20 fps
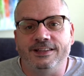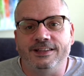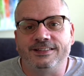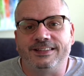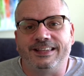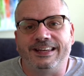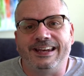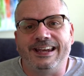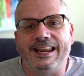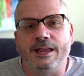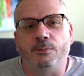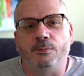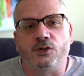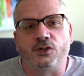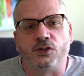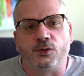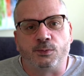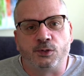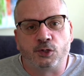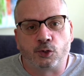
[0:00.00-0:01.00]
that enable
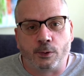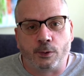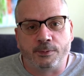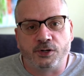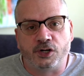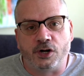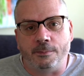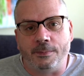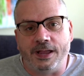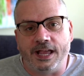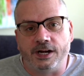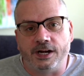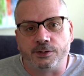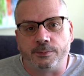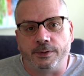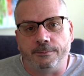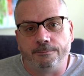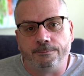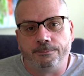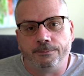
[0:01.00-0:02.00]
subscription
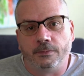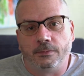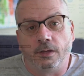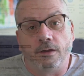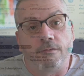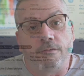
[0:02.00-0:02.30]
management. For